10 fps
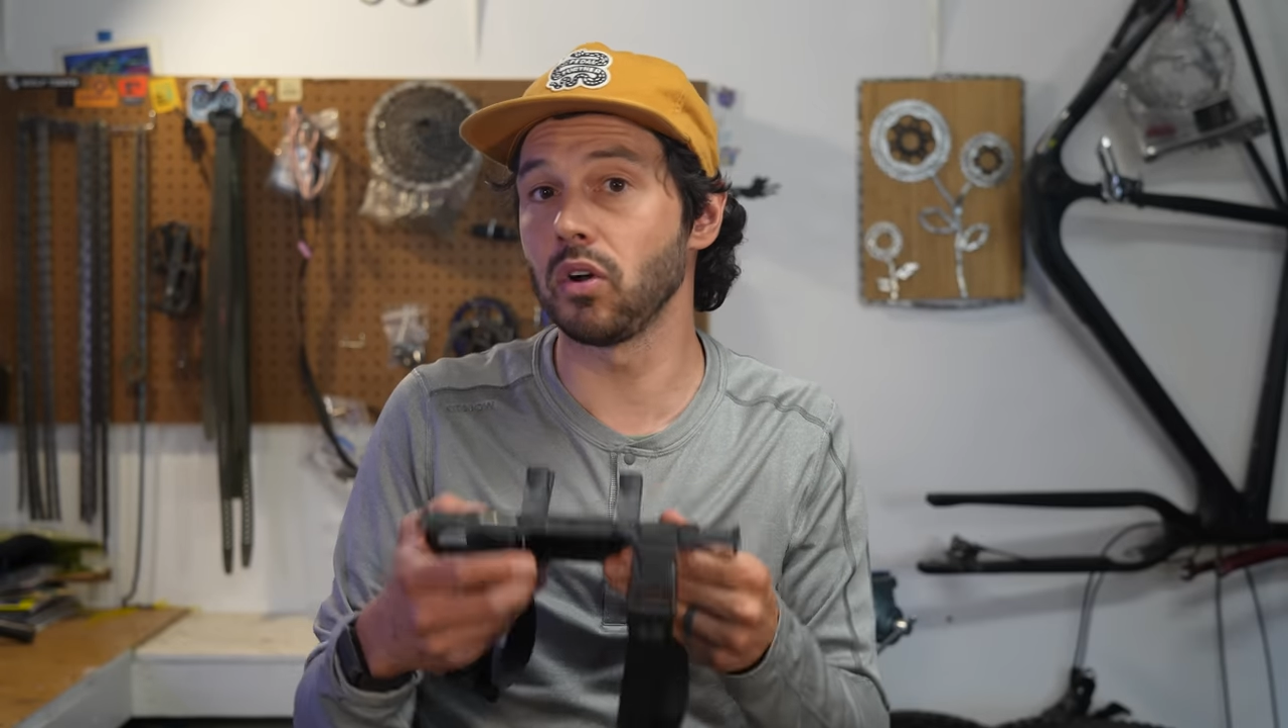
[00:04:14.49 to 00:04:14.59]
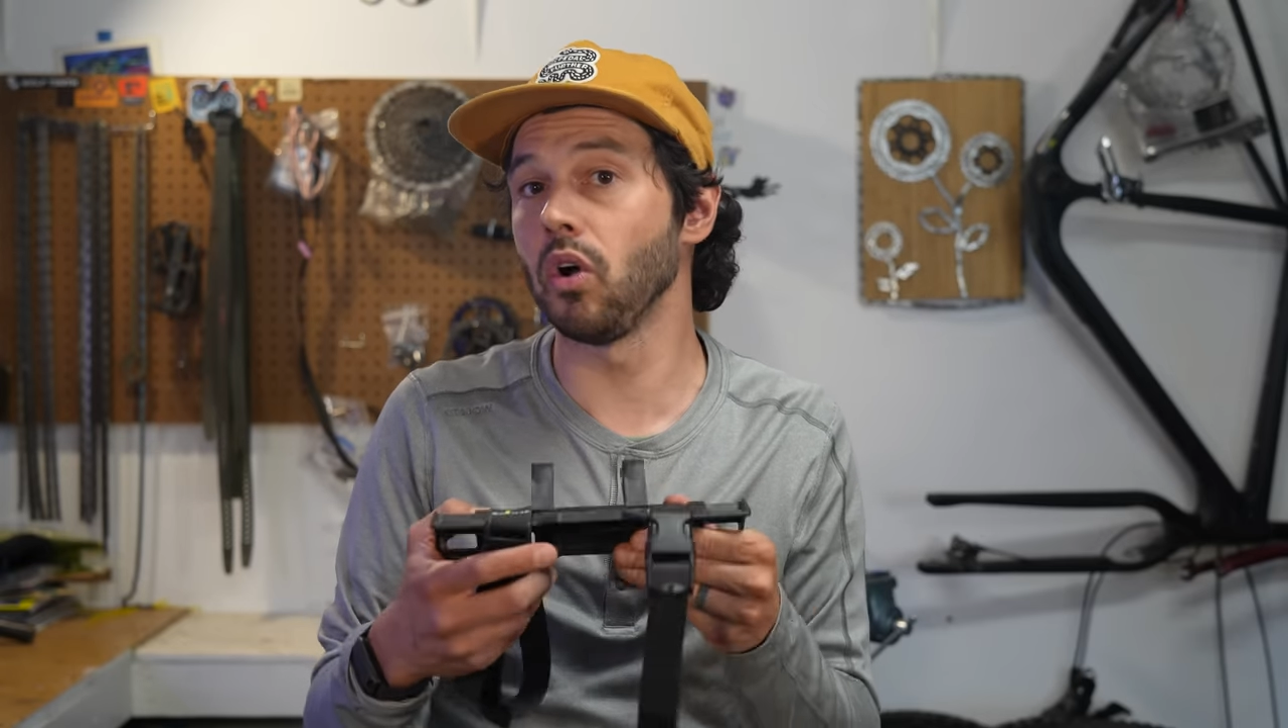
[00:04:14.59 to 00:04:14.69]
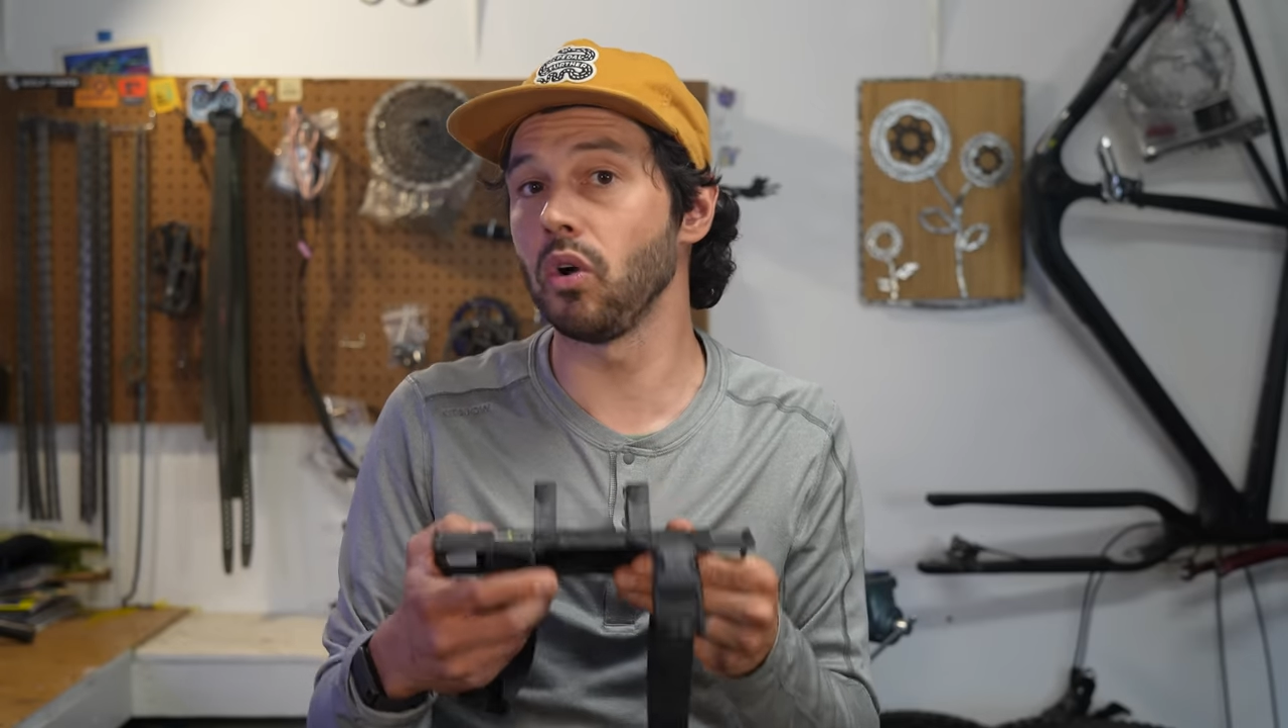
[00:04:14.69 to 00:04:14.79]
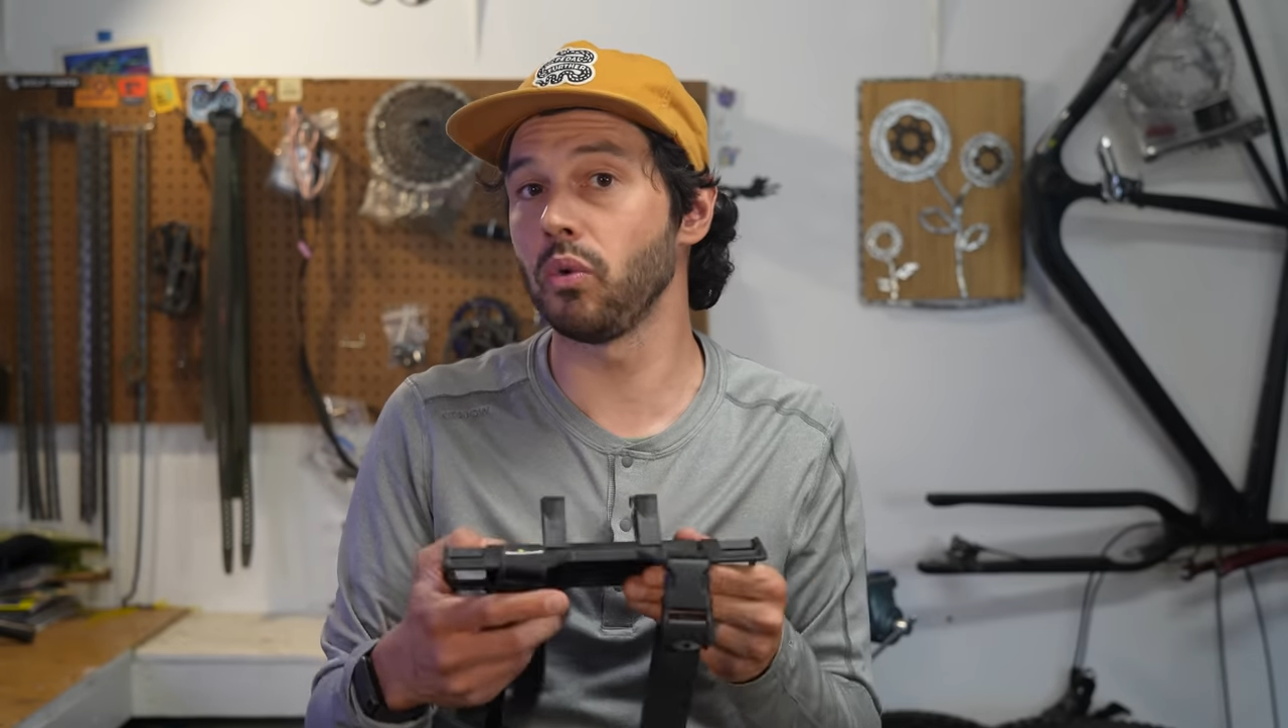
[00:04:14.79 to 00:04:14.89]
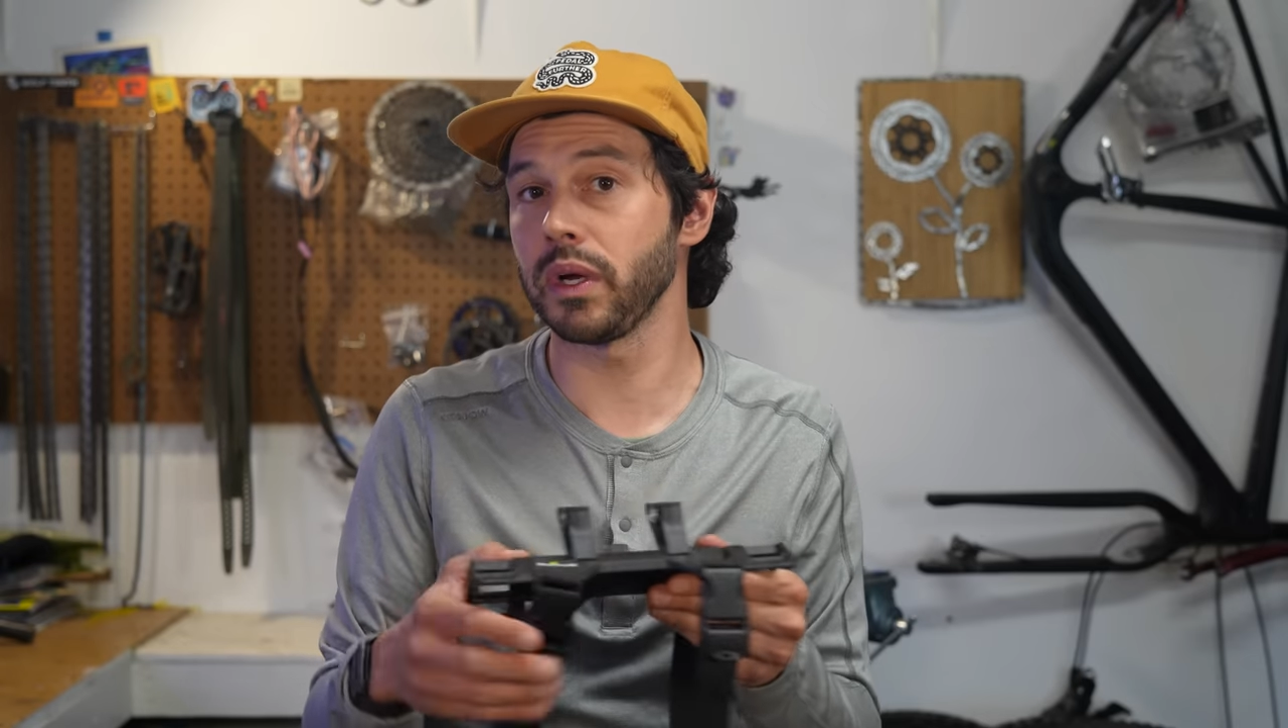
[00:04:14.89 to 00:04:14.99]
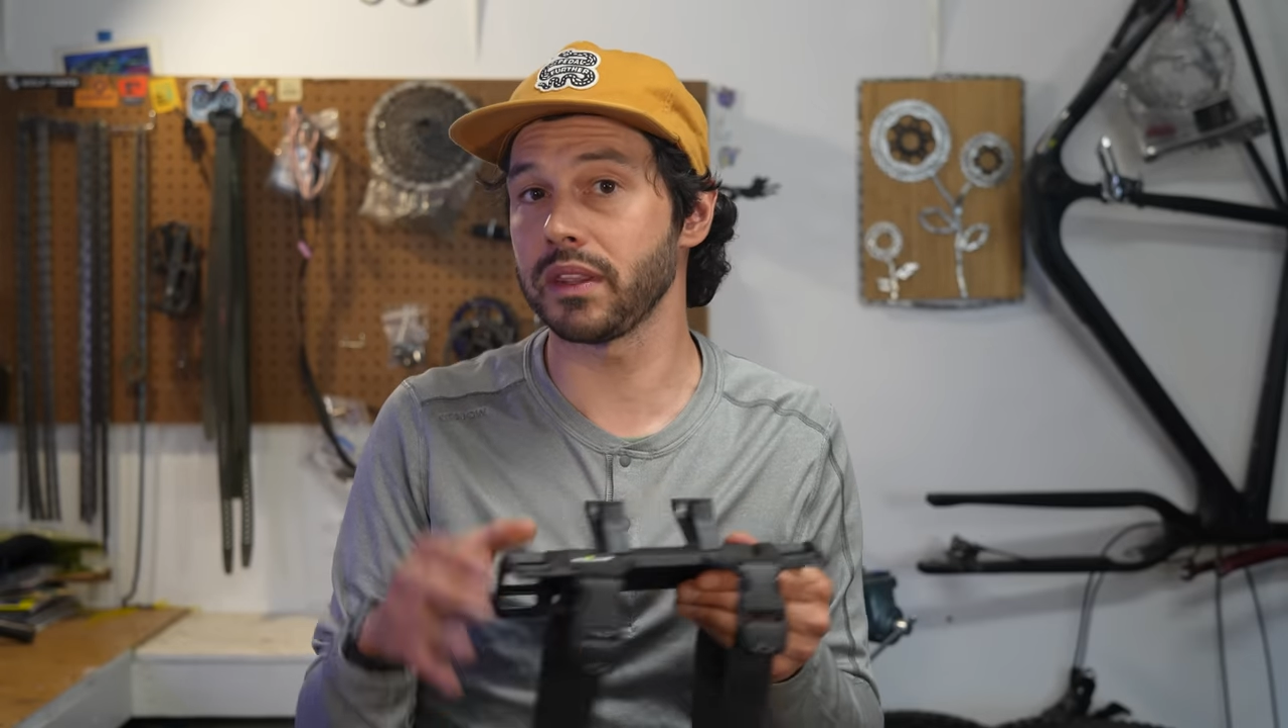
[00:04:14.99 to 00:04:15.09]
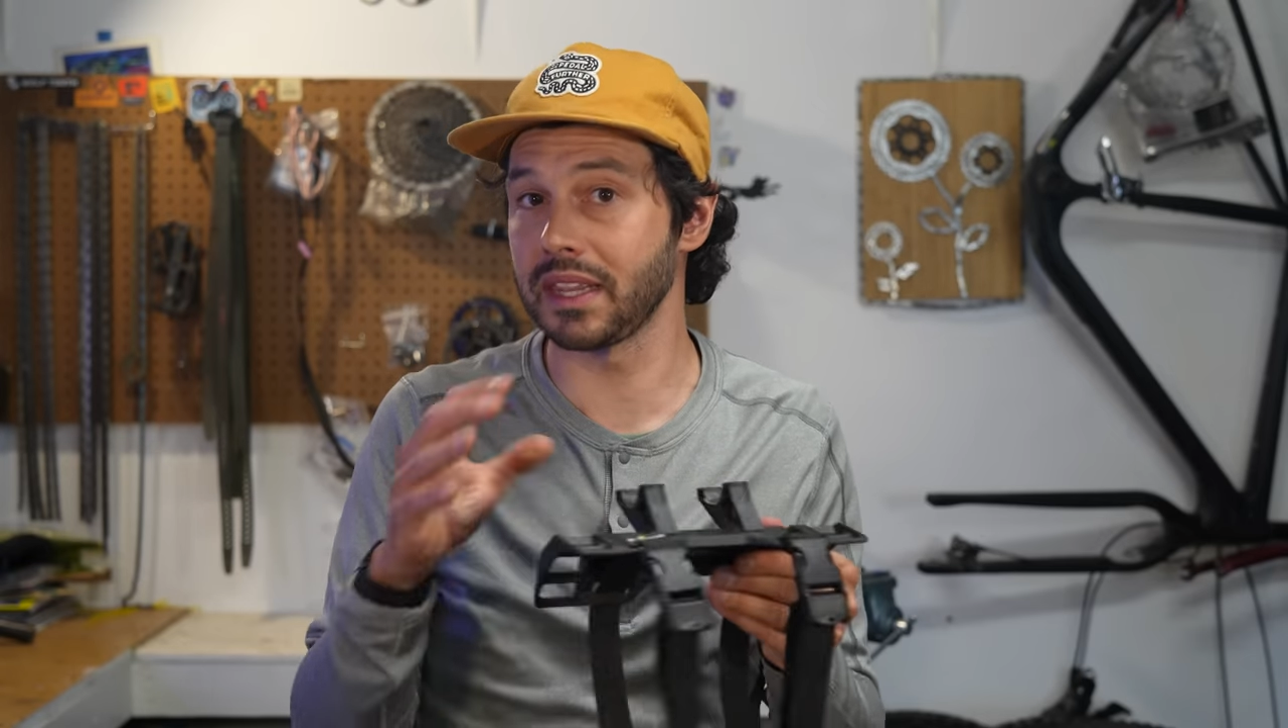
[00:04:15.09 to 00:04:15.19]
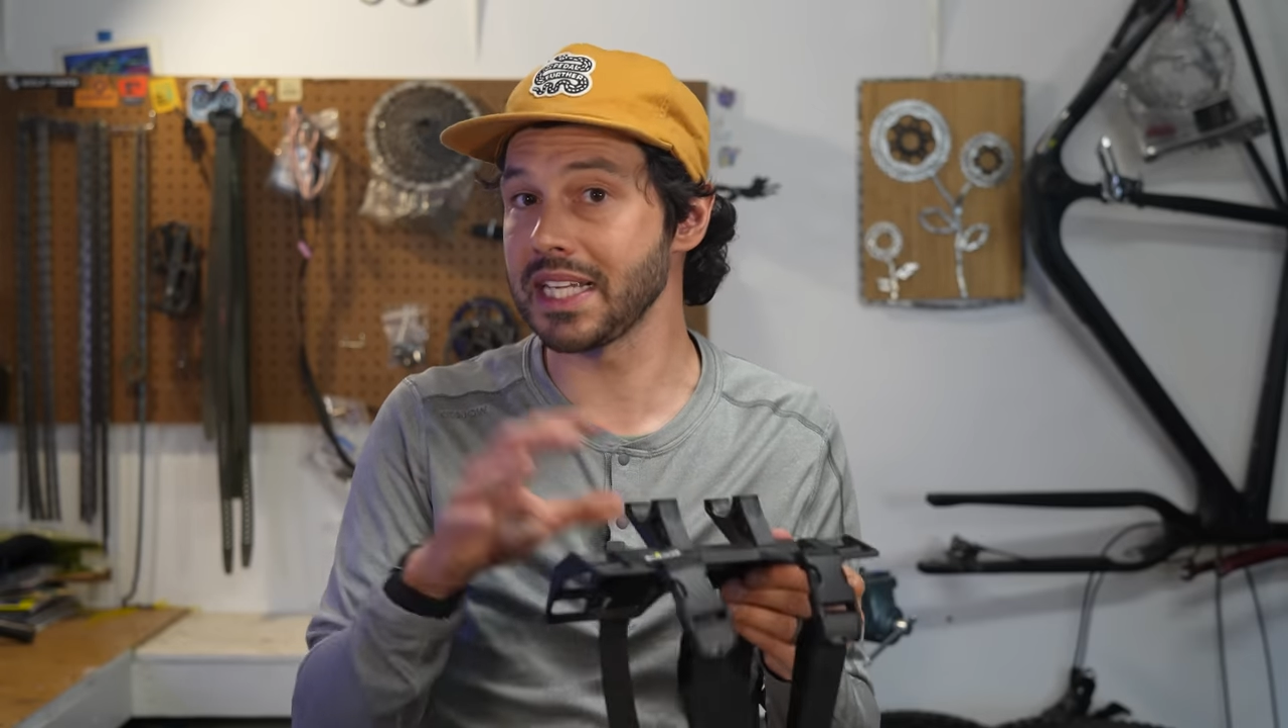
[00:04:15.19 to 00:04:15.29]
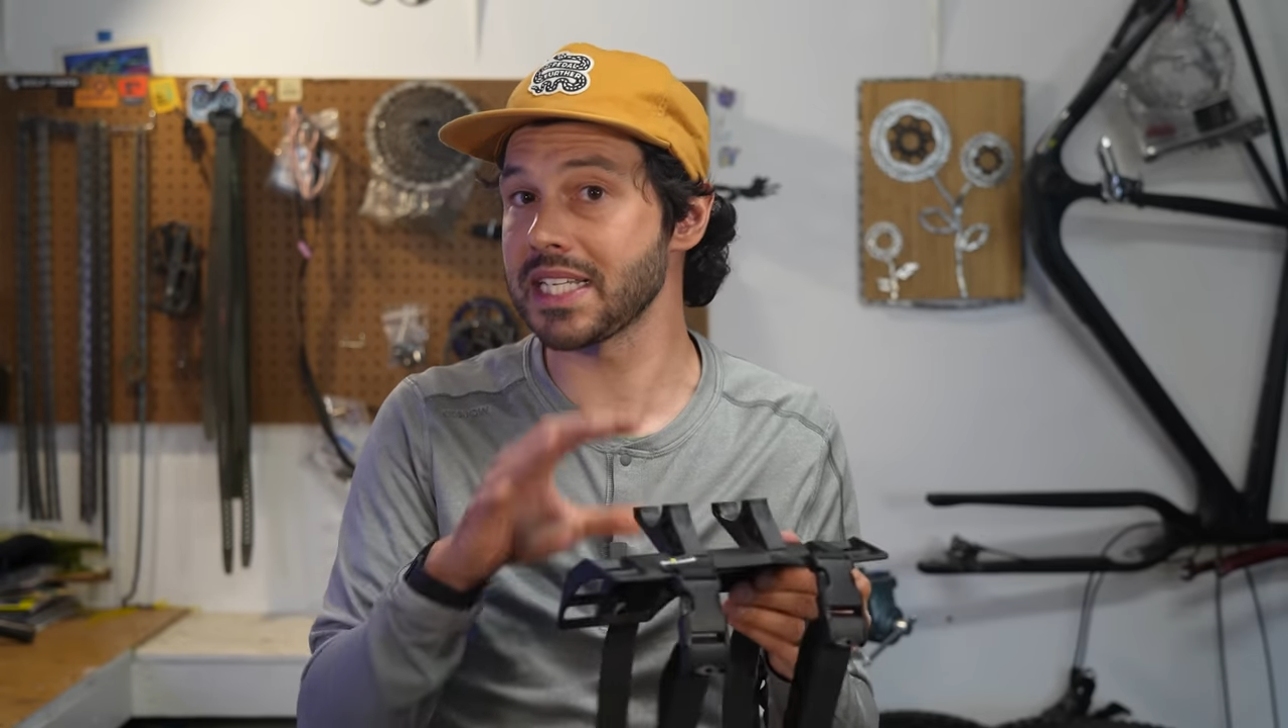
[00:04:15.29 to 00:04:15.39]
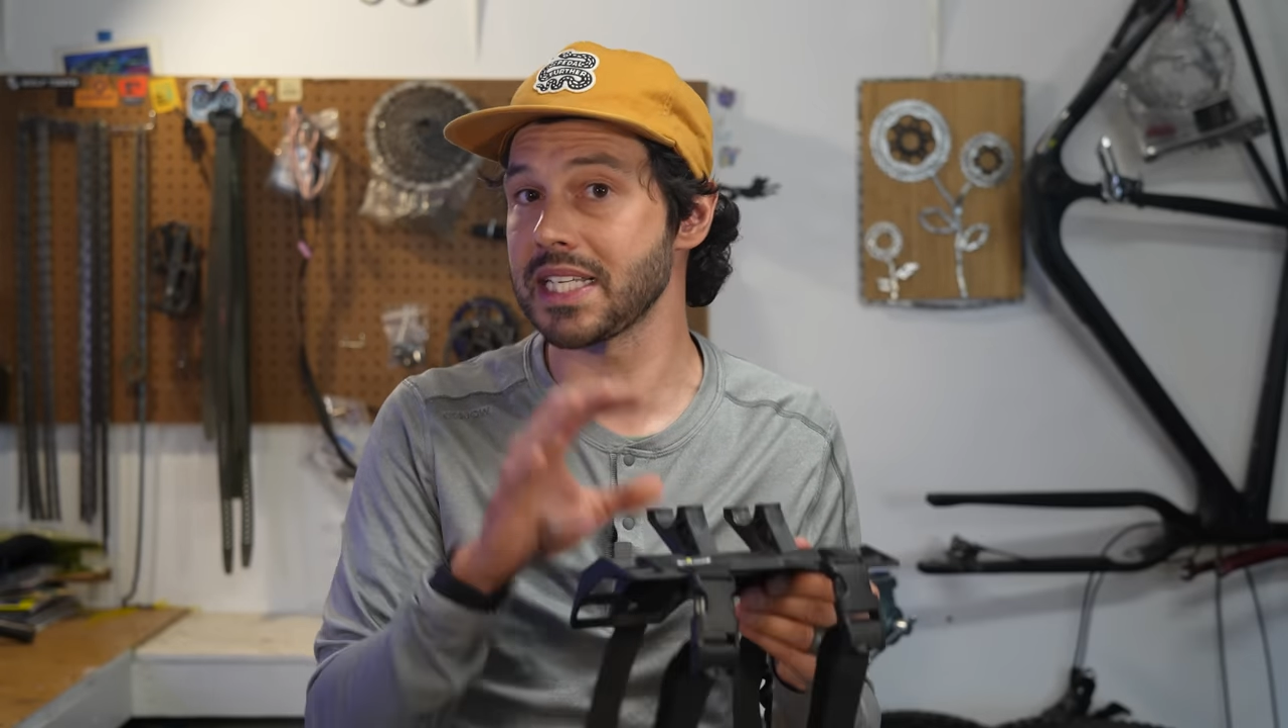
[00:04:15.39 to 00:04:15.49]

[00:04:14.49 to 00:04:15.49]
goal with this